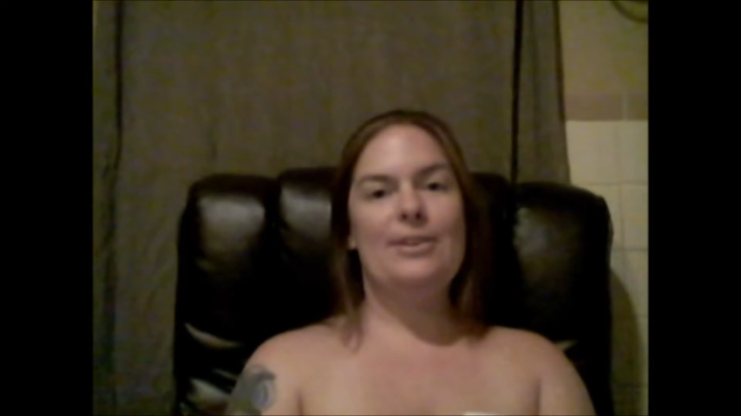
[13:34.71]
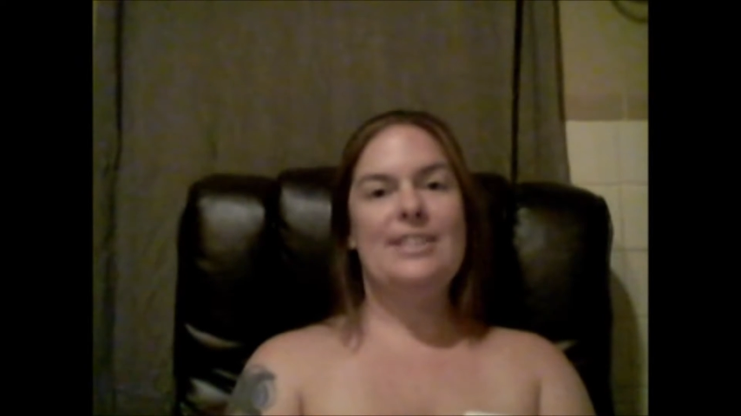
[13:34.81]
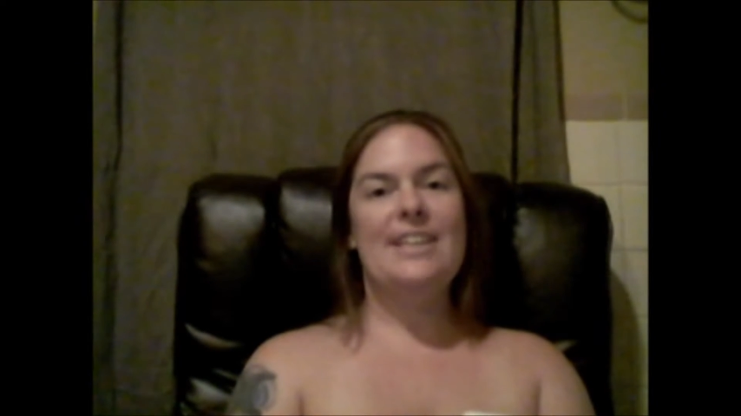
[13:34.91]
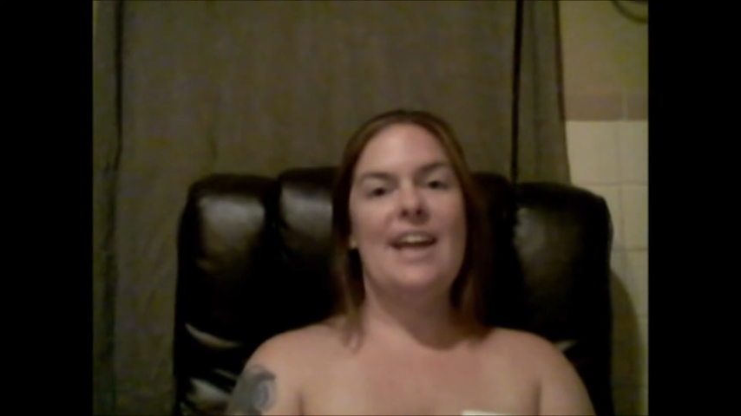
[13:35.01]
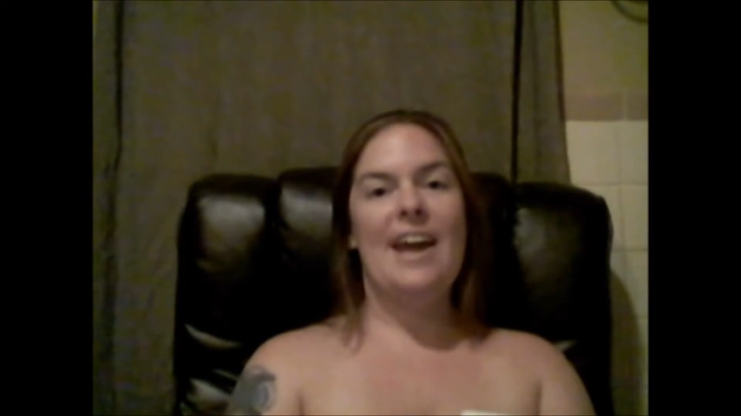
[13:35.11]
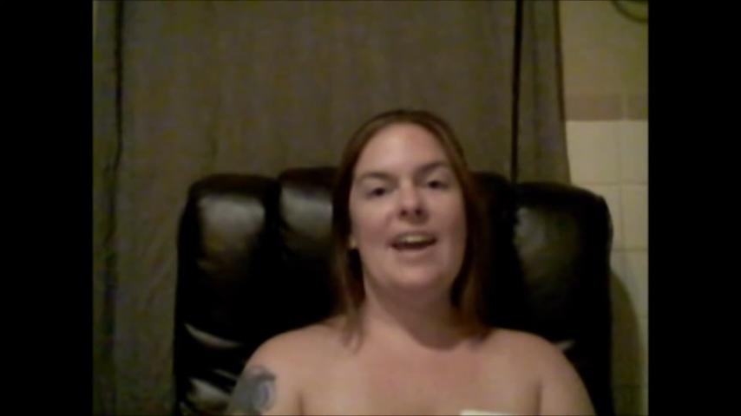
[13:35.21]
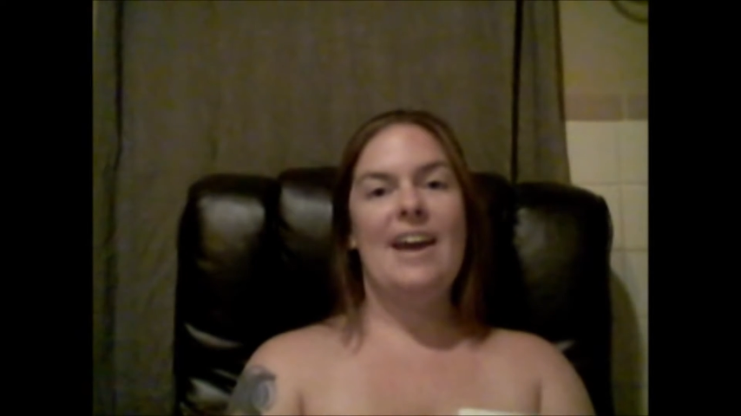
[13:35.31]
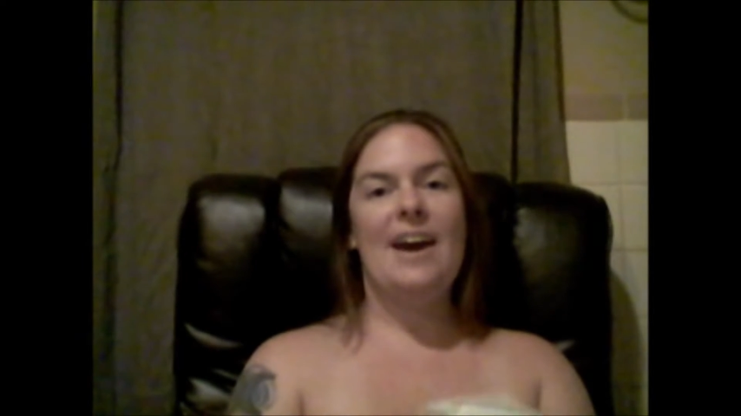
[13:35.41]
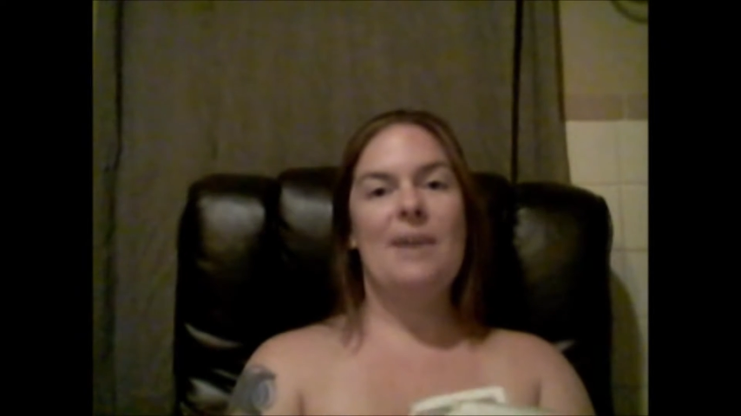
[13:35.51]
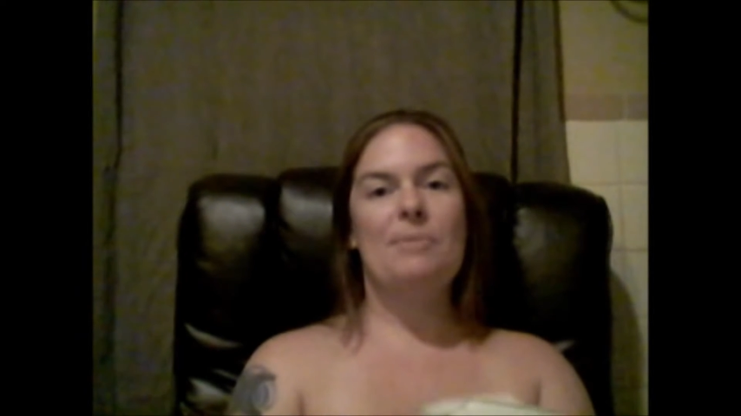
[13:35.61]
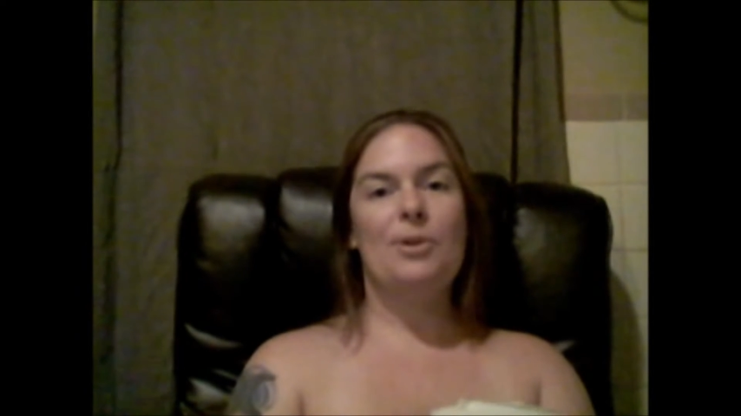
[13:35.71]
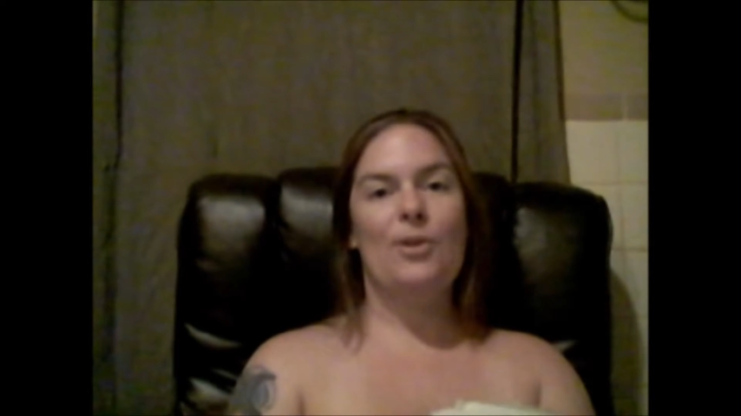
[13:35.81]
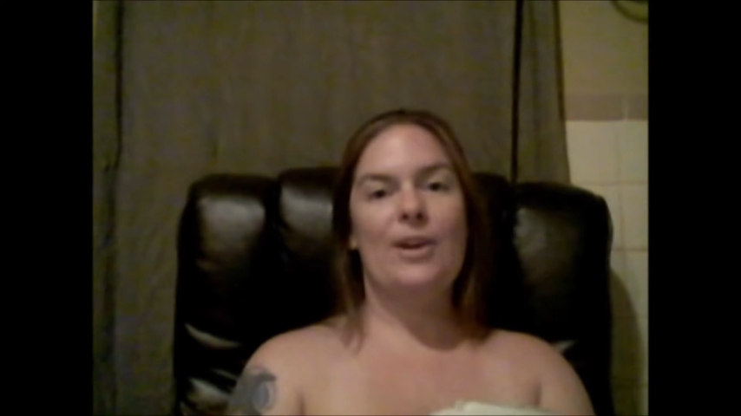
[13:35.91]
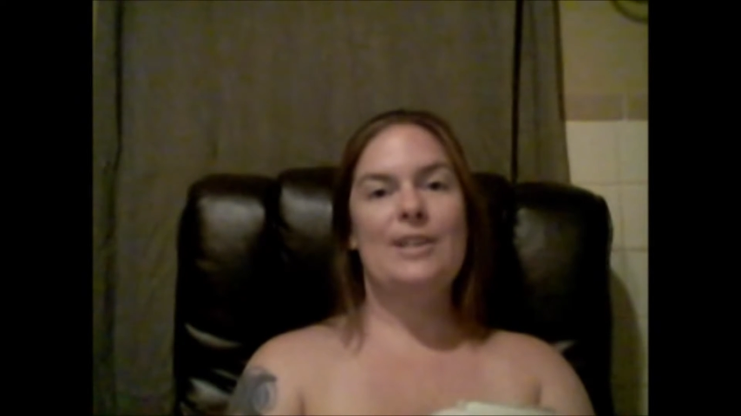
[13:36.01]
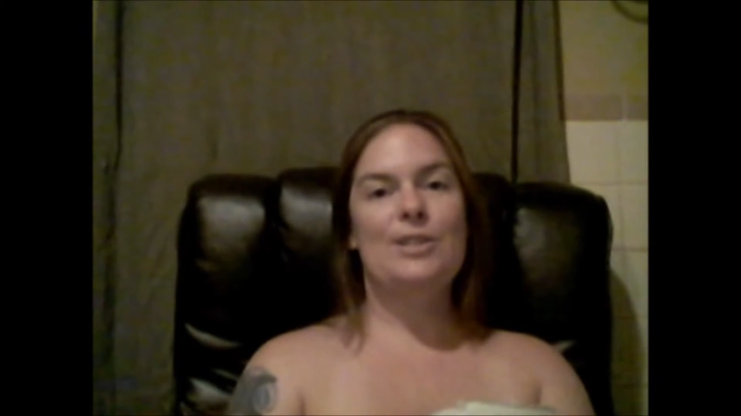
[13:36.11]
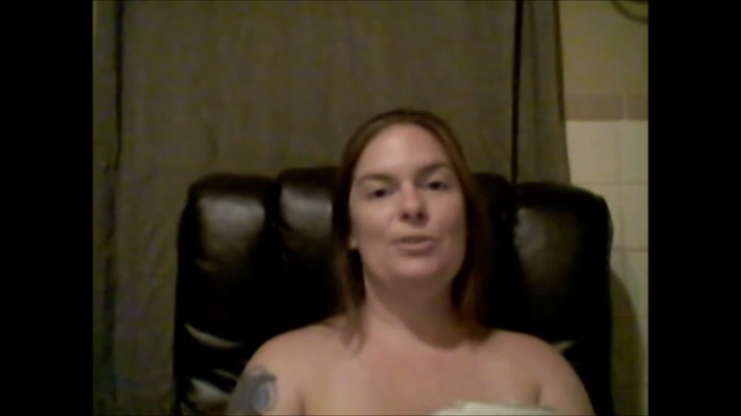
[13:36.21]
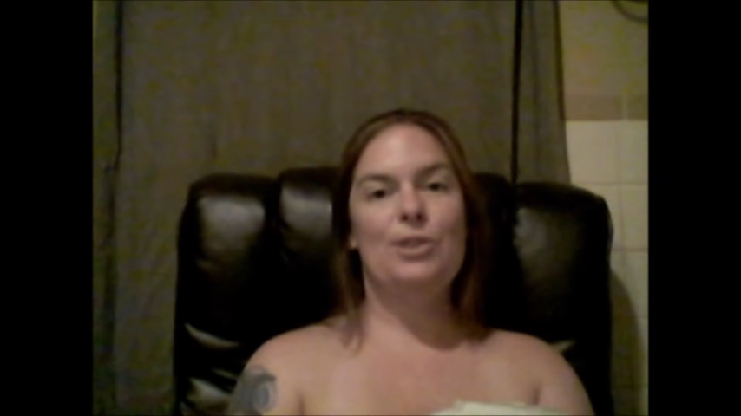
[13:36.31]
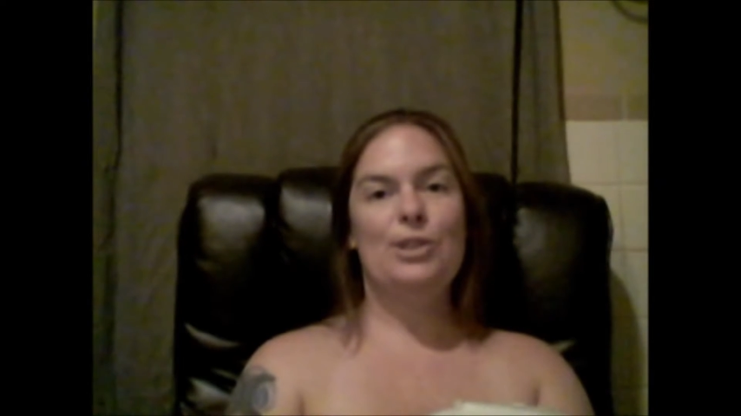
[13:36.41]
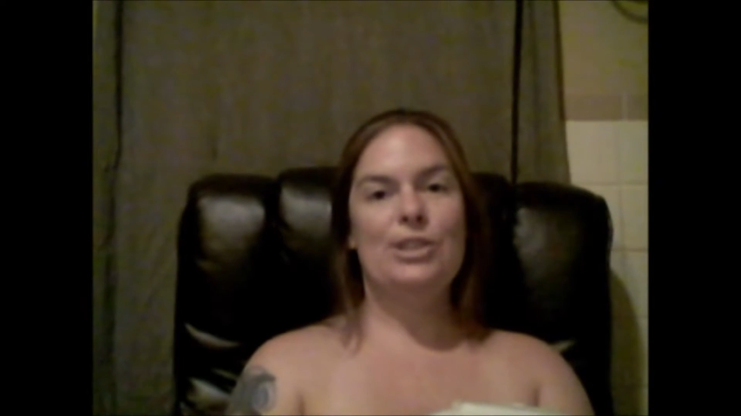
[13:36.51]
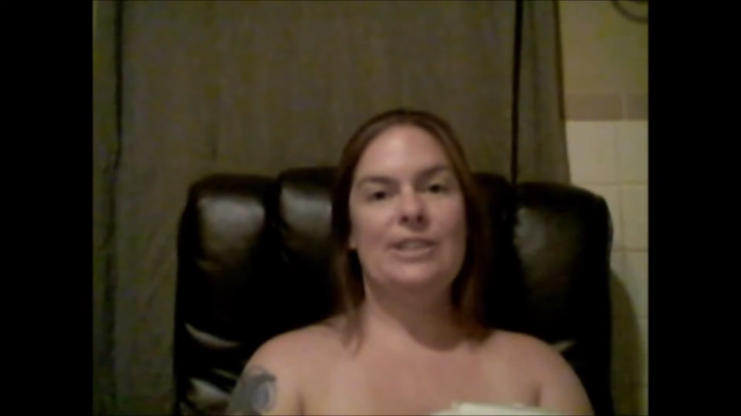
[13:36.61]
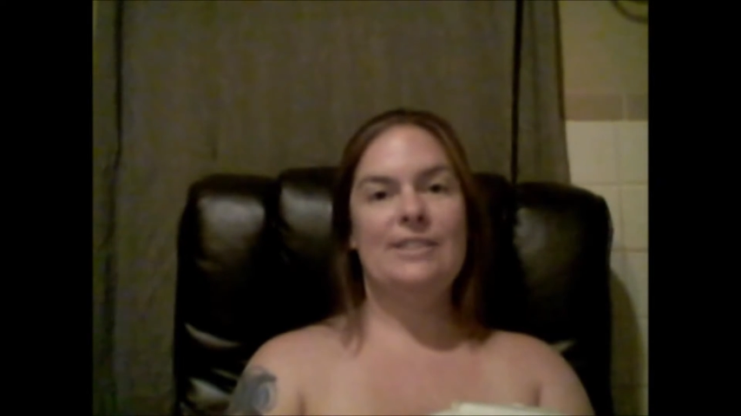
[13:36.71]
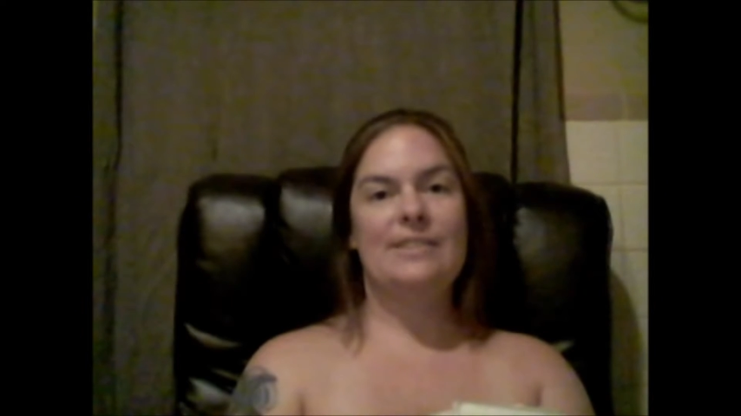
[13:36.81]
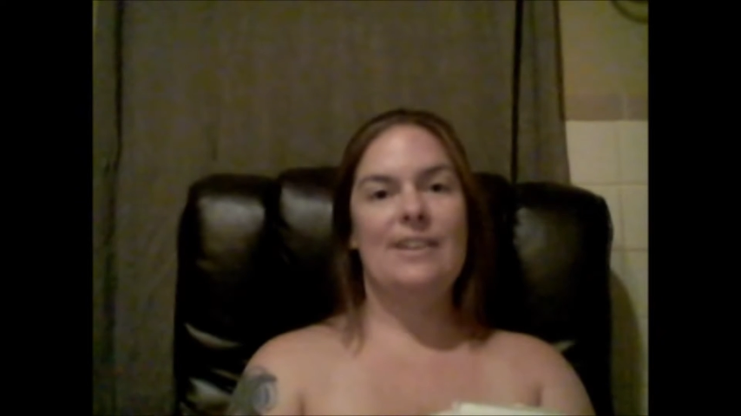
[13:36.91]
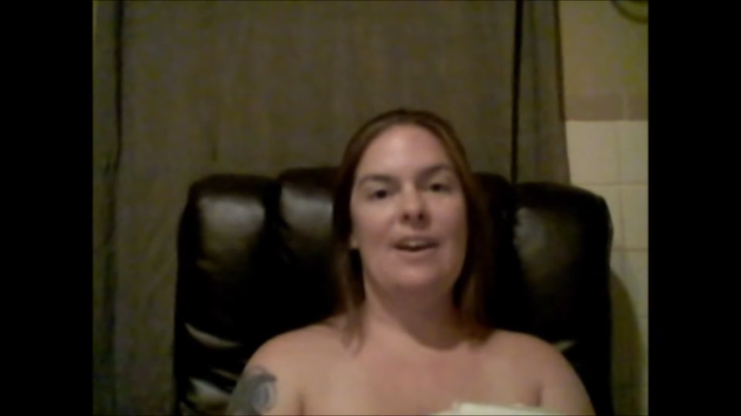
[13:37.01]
Today I am the greatest version